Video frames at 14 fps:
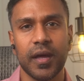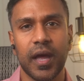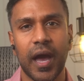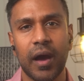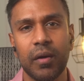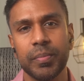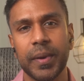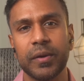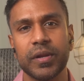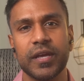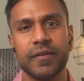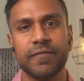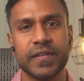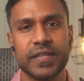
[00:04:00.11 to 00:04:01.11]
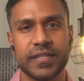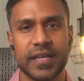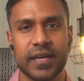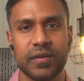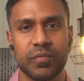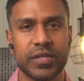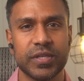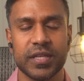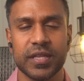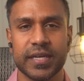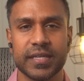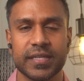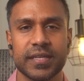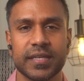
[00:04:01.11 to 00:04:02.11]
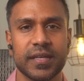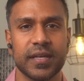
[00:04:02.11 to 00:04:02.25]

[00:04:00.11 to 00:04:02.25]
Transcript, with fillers: How about if instead we select